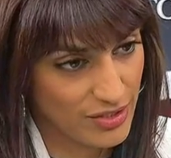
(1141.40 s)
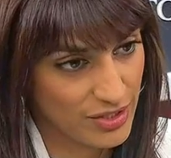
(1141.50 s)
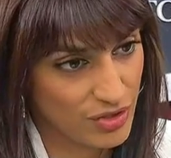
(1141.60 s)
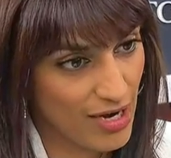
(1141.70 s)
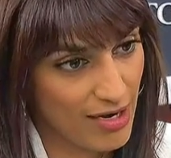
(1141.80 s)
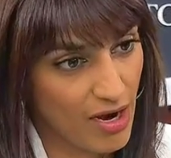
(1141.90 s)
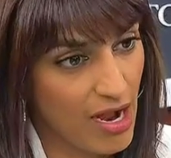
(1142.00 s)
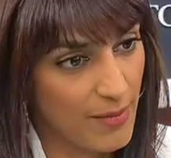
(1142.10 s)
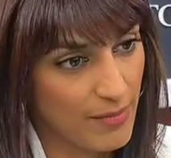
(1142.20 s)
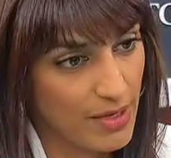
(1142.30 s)
to
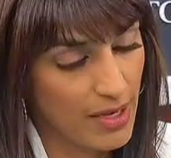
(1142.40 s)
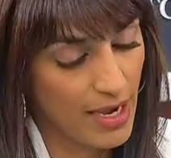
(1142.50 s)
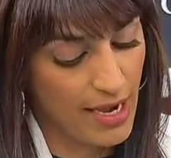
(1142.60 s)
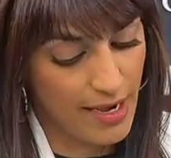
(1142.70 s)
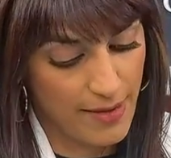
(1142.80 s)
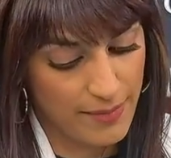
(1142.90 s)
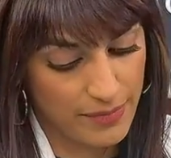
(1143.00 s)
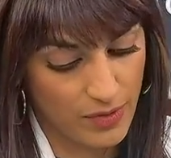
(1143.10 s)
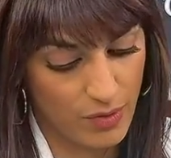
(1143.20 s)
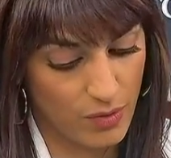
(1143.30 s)
STRATCOM
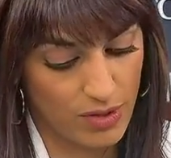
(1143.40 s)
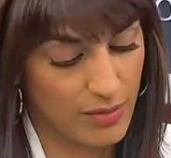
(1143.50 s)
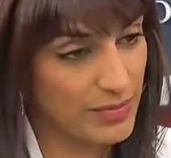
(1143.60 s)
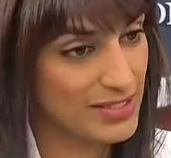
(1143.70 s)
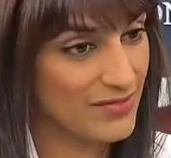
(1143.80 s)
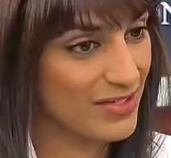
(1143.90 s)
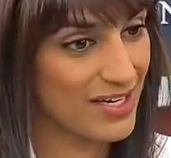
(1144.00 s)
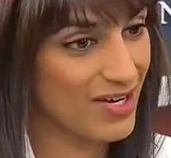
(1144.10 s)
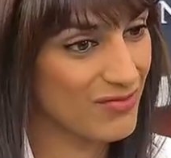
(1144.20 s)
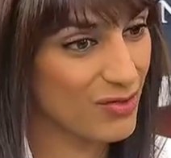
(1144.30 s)
um, or to Pacific
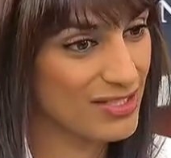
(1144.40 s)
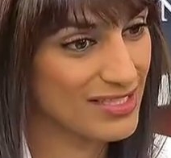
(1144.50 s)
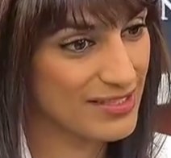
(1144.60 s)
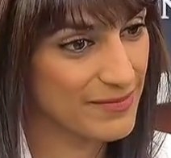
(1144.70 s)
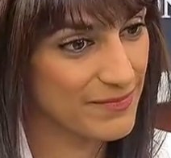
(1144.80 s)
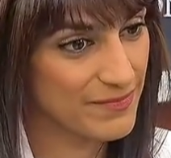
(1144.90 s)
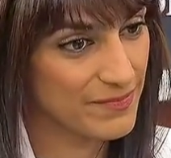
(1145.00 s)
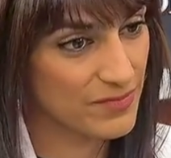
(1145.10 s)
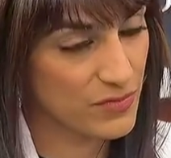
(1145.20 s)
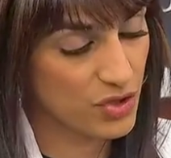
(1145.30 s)
Air Forces.
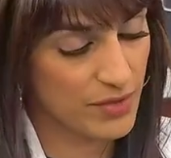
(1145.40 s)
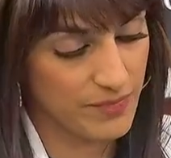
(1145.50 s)
Separately, sure.